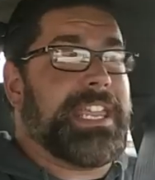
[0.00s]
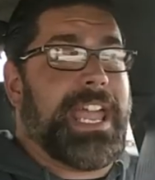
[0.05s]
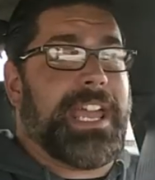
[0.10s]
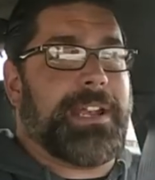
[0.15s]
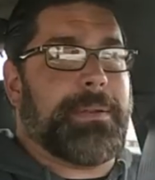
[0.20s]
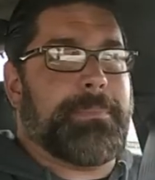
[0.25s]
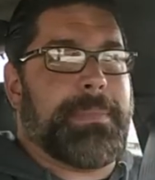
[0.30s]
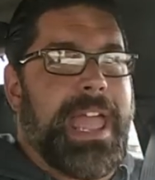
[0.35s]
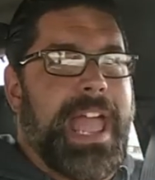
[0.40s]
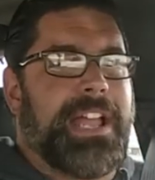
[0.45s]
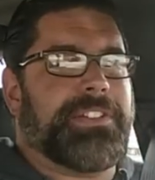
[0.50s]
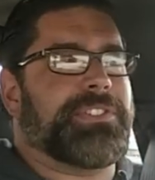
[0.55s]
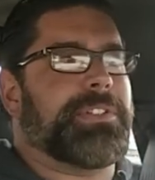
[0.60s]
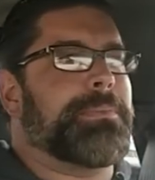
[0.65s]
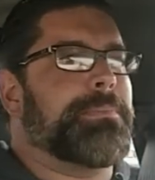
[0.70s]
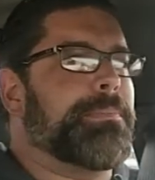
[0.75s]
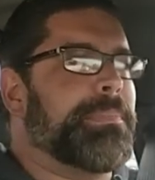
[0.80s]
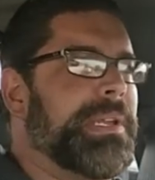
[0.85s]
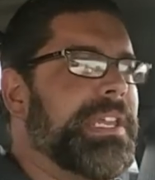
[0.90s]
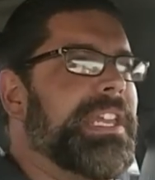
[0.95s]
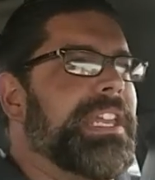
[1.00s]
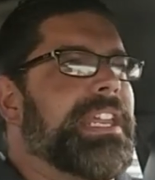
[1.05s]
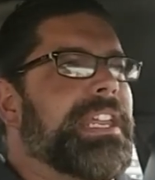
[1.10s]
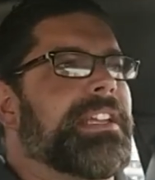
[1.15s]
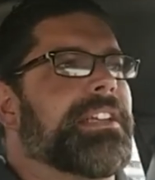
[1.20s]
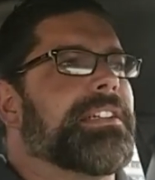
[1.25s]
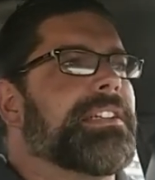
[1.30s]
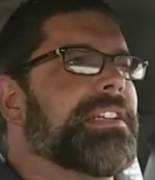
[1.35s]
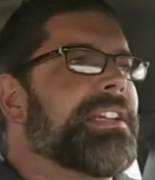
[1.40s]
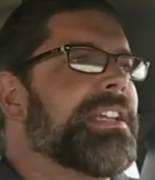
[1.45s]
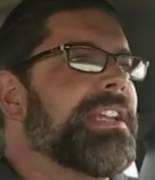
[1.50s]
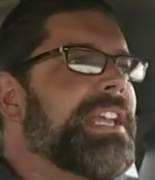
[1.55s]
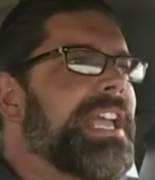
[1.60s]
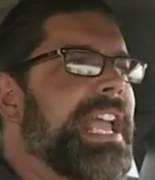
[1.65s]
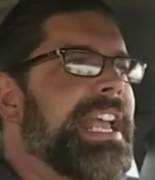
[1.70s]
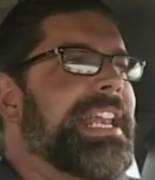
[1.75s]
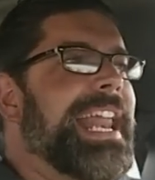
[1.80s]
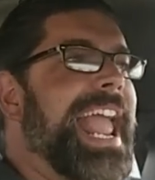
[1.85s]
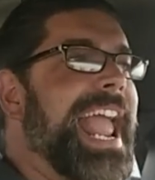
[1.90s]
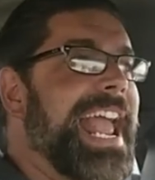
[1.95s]
can't imagine being
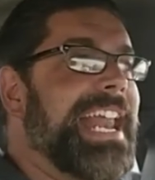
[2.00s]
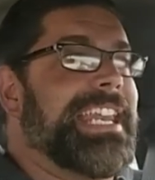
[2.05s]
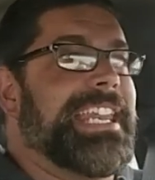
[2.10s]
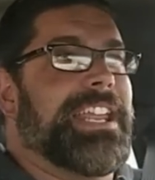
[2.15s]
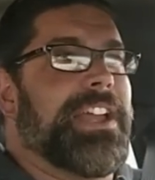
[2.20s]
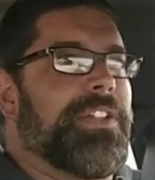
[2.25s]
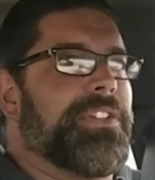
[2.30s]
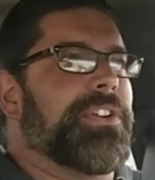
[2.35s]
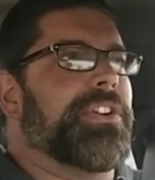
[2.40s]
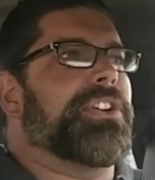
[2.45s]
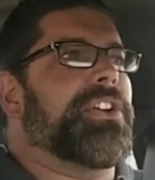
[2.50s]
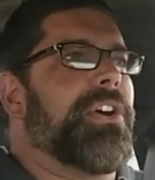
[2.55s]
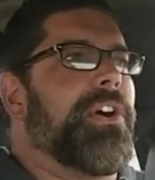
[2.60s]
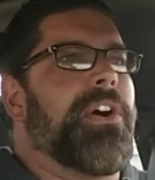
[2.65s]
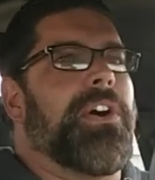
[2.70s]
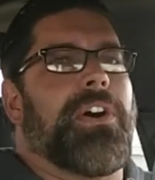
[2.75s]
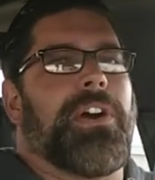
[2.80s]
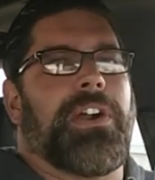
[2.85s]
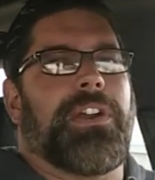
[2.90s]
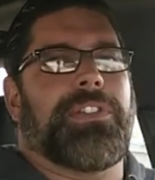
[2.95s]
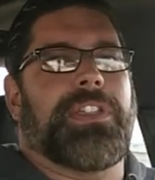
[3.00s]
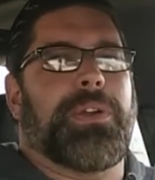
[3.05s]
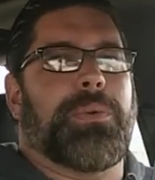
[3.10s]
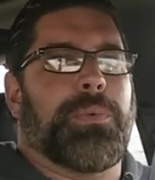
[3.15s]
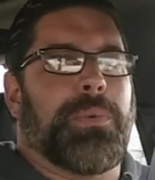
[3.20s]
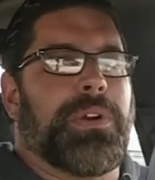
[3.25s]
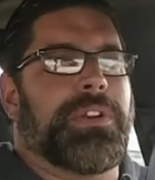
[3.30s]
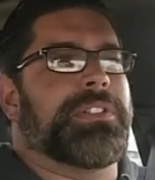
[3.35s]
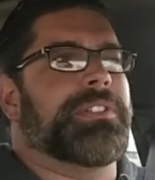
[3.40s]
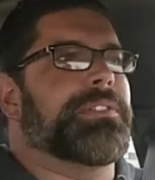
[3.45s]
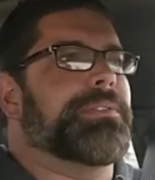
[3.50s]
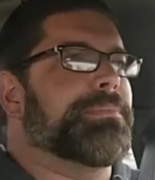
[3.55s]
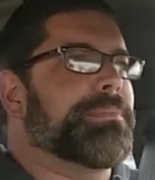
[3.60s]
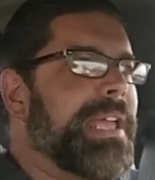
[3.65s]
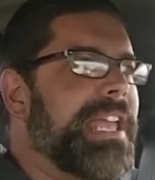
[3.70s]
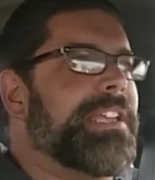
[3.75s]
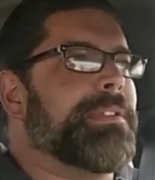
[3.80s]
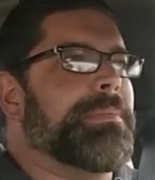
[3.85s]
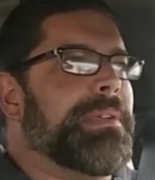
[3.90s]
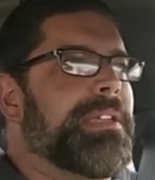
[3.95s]
in any other car that wouldn't
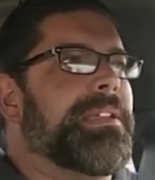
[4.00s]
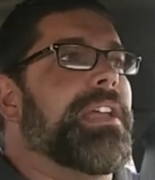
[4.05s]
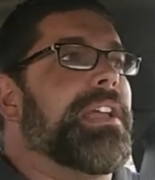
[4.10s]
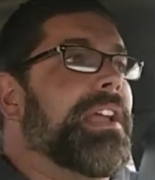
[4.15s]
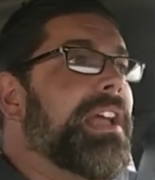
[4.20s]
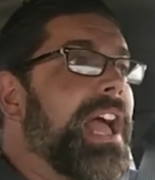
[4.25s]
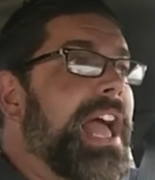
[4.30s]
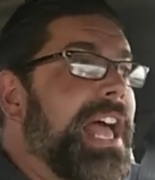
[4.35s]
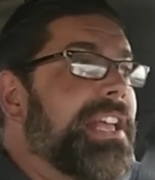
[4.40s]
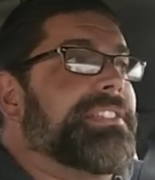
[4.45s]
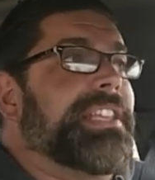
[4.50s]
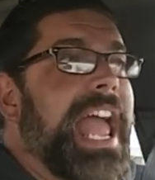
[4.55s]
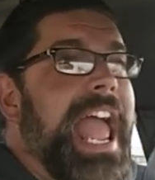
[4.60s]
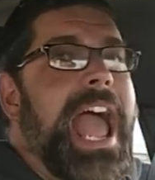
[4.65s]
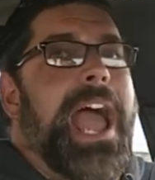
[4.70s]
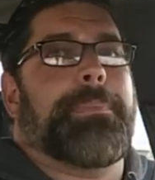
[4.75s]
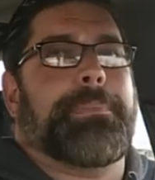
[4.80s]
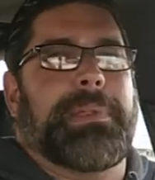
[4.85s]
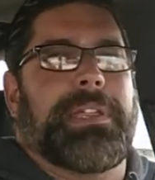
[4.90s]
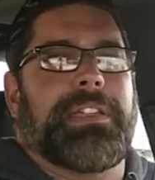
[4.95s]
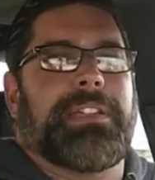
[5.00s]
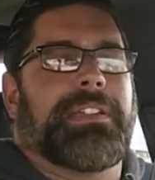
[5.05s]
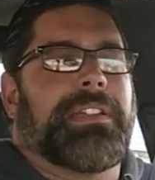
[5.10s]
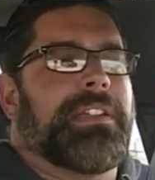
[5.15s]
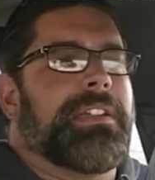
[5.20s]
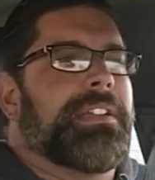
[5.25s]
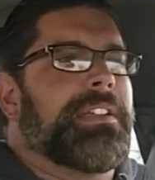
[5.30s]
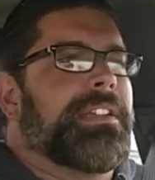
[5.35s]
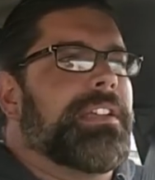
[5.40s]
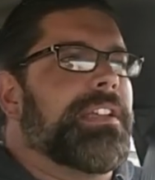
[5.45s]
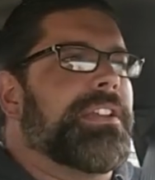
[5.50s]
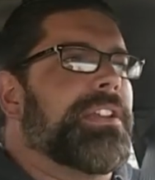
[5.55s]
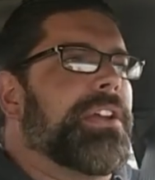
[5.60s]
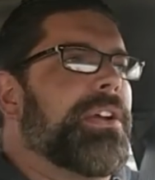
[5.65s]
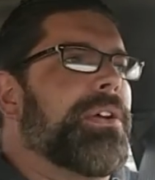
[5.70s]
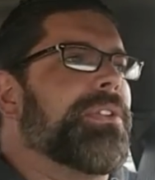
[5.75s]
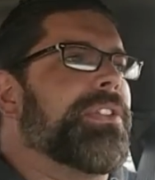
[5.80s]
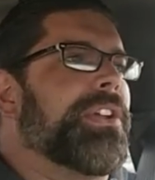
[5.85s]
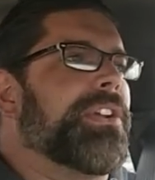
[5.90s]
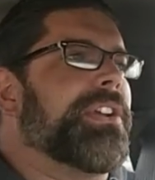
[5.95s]
make me as happy. You
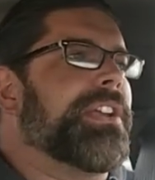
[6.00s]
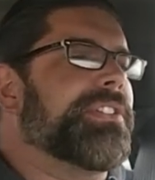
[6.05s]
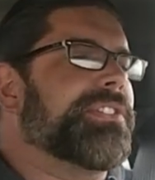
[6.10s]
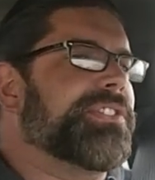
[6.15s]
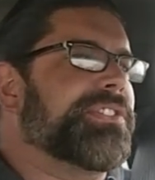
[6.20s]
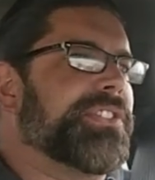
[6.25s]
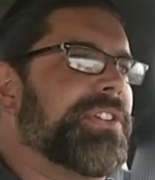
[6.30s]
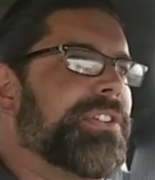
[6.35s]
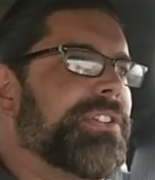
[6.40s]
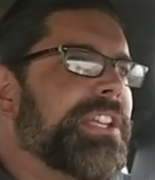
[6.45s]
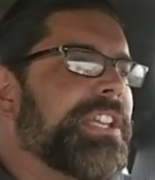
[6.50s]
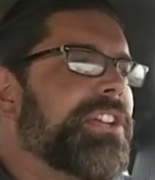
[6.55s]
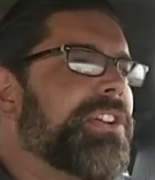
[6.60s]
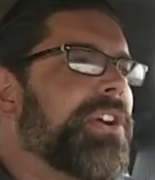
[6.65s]
know, there is certainly